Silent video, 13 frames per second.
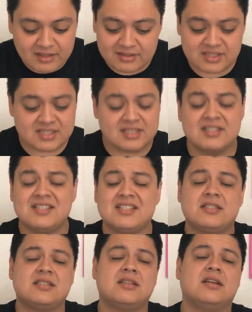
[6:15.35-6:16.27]
just a
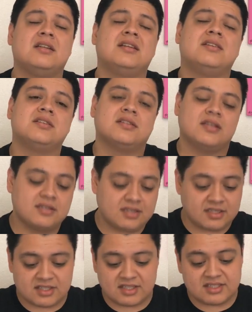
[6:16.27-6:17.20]
stunning,
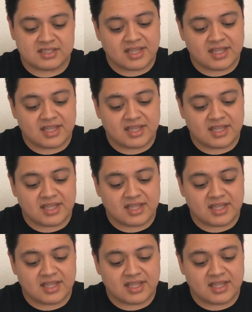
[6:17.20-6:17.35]
it's